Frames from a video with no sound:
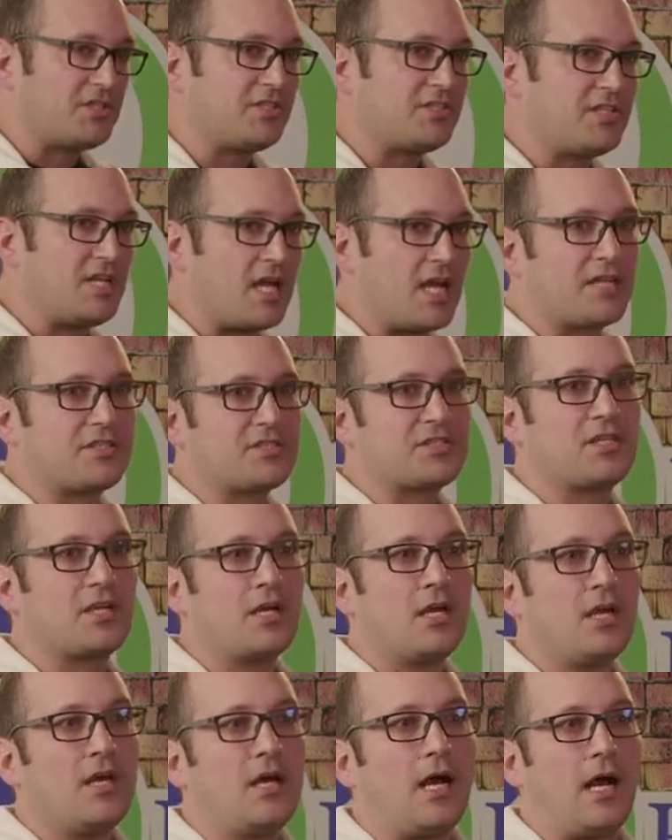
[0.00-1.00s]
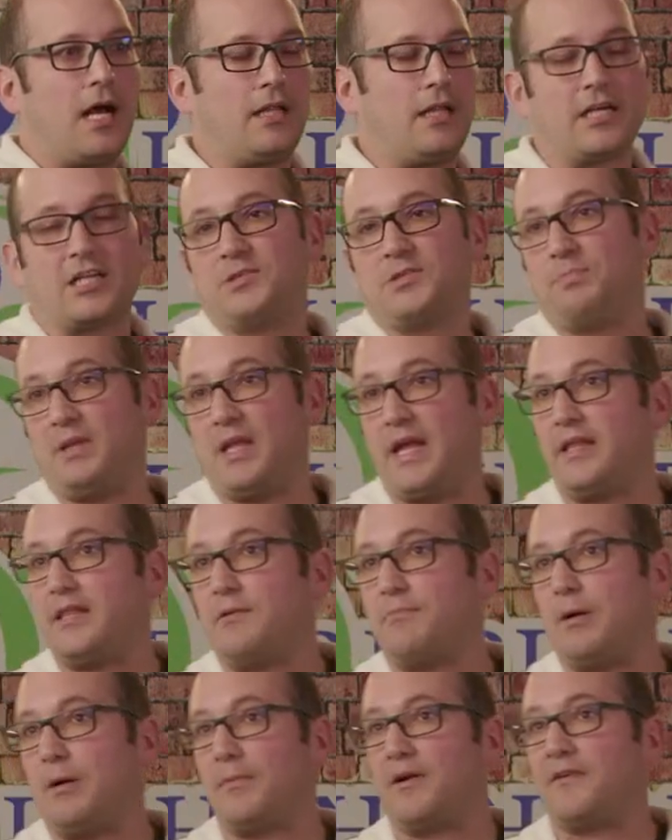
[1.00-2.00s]
test. I'll explain the
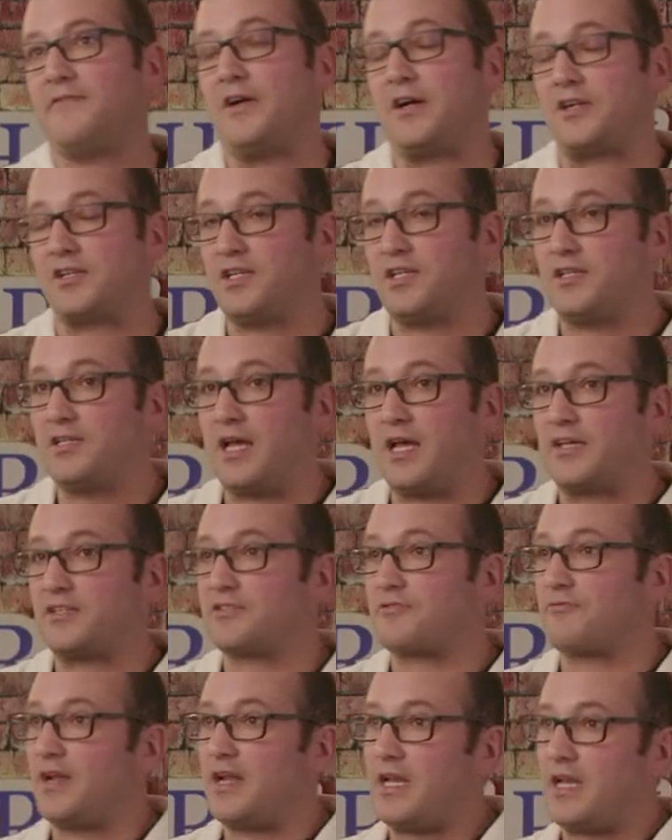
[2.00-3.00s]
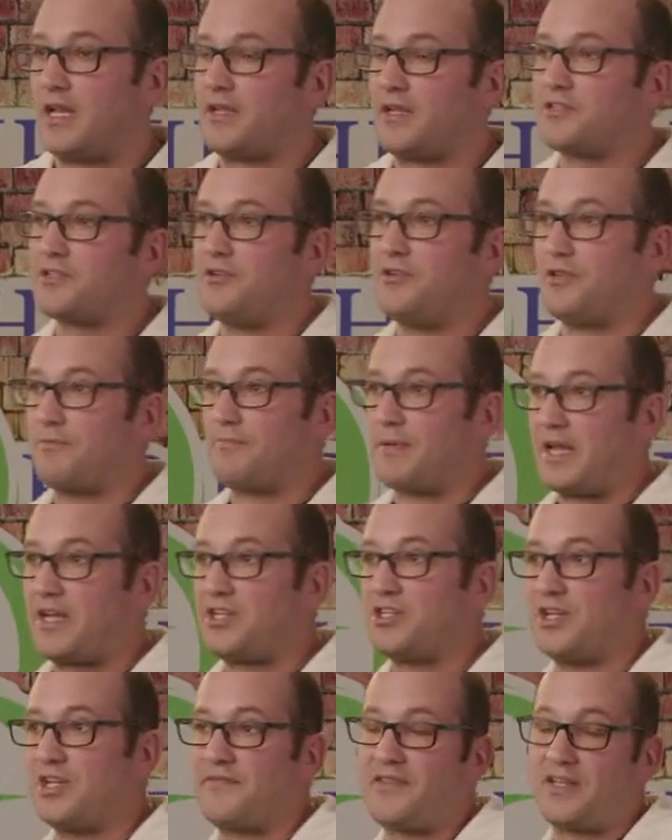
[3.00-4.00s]
pulmonary function test readings to the
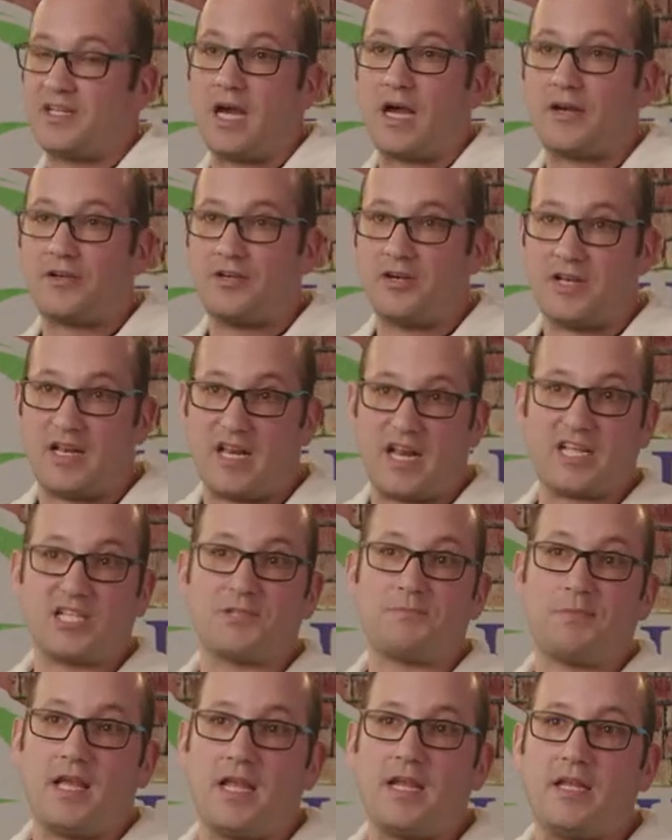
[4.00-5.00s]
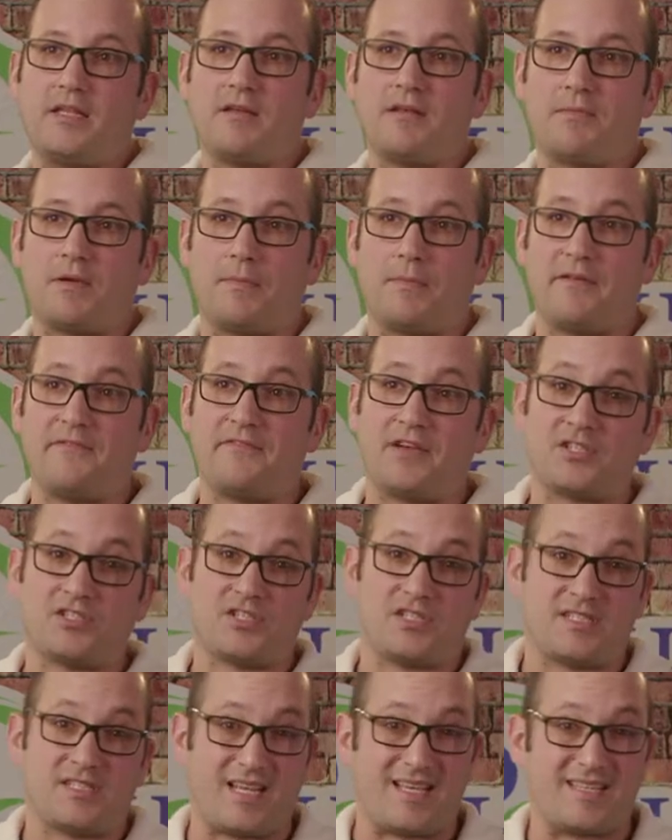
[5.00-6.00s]
patient if the doctor didn't explain the pulmonary
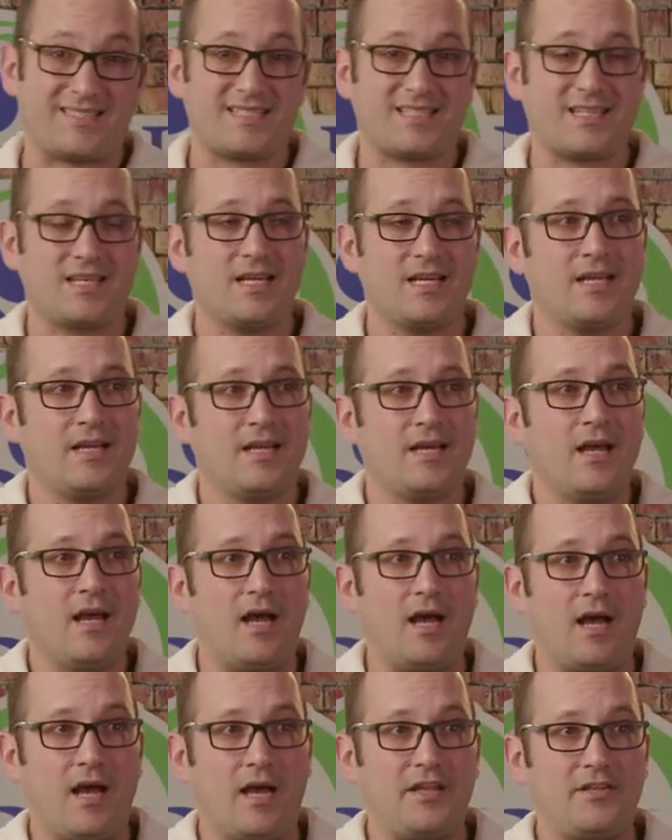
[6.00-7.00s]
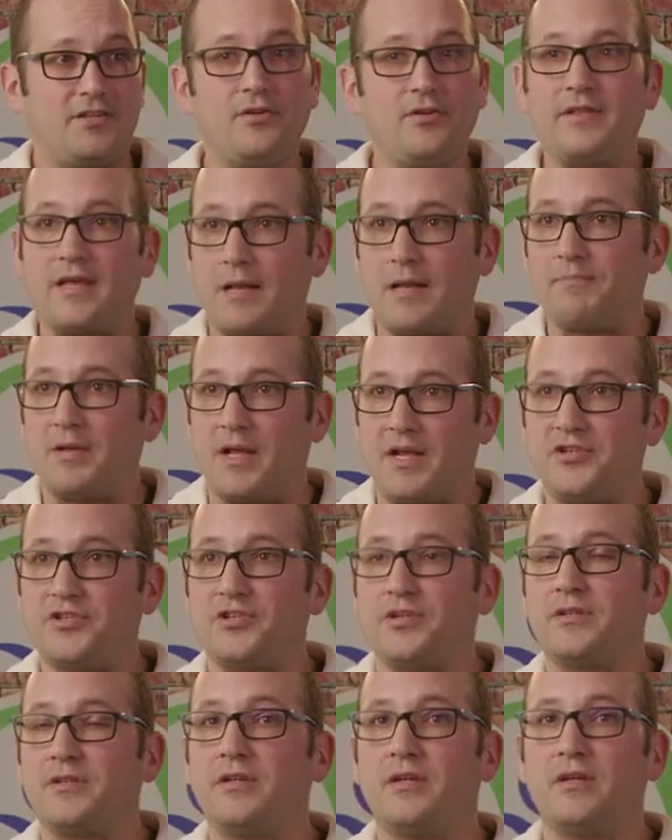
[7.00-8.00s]
function test uh, to that
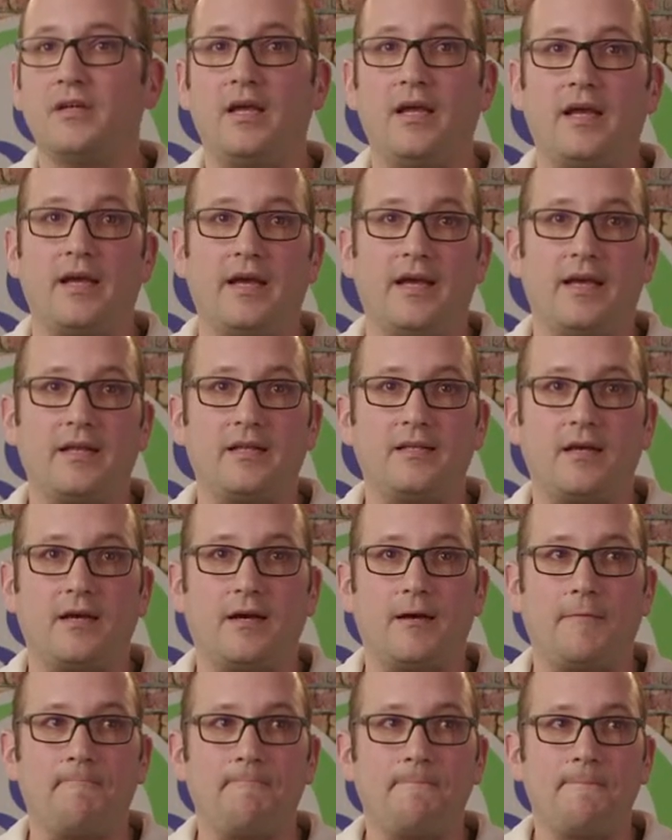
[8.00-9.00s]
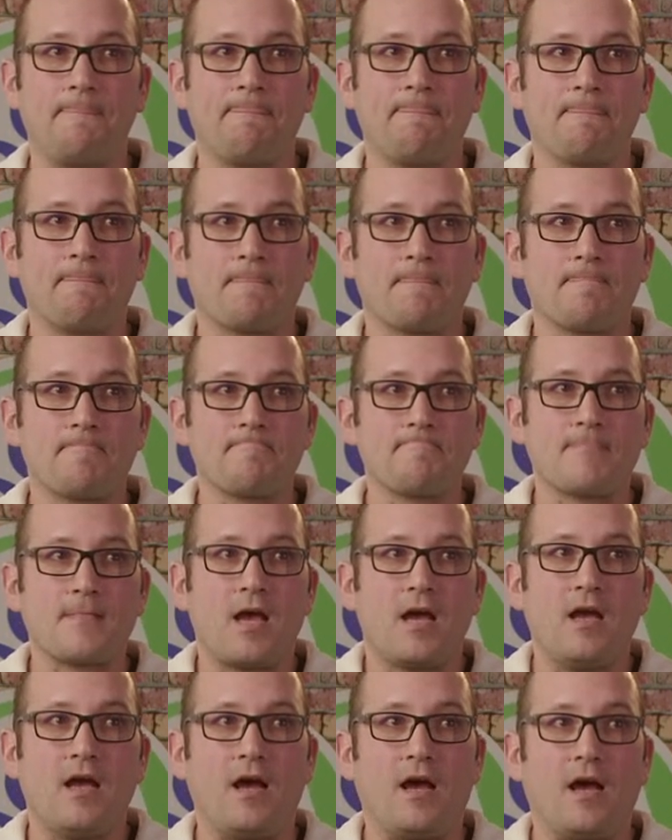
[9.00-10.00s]
patient. And um,
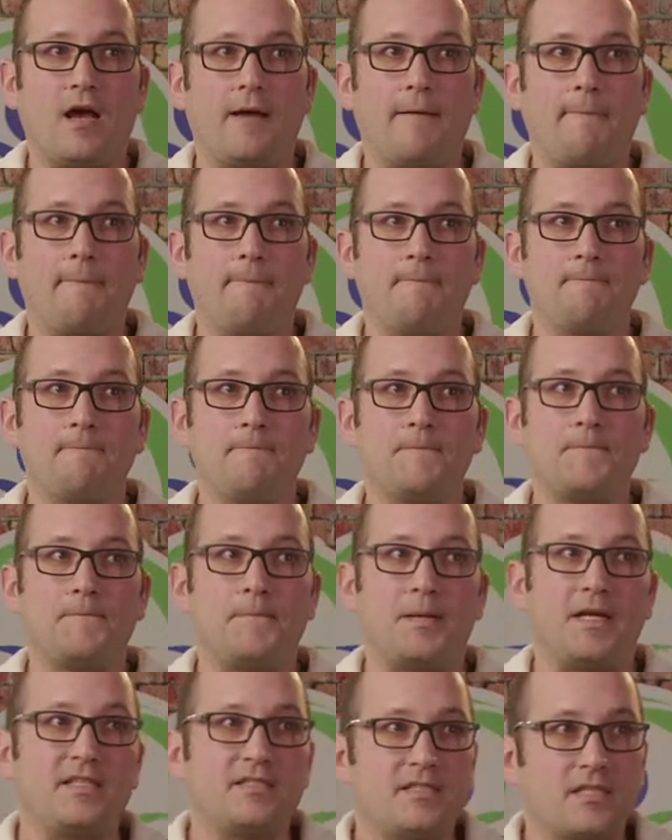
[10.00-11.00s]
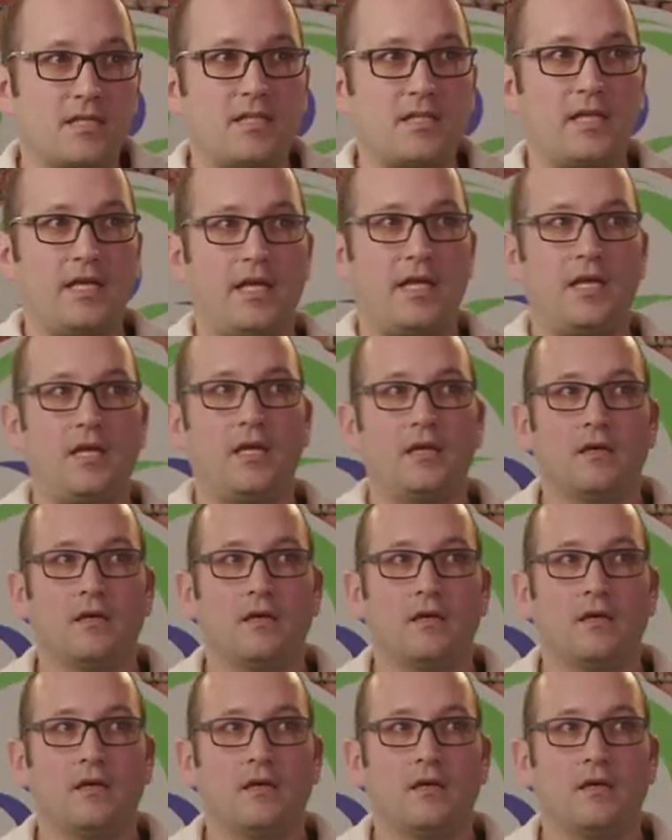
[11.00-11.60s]
uh, basically,